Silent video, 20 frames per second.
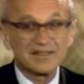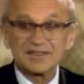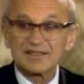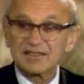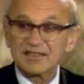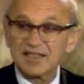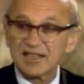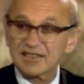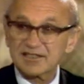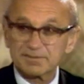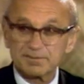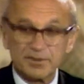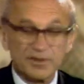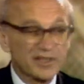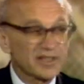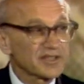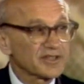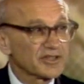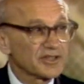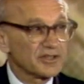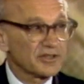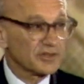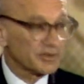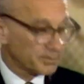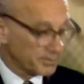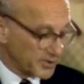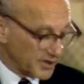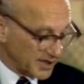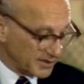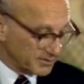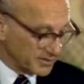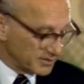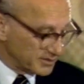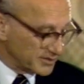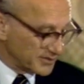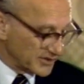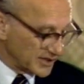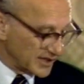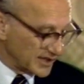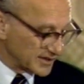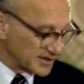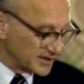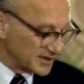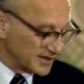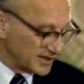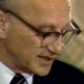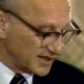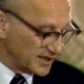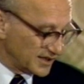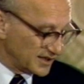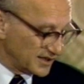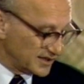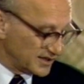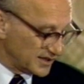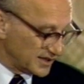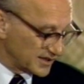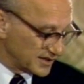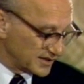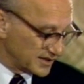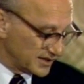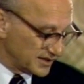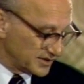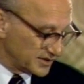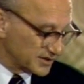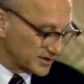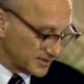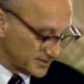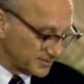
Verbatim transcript: That's part of the whole problem of tax indexation.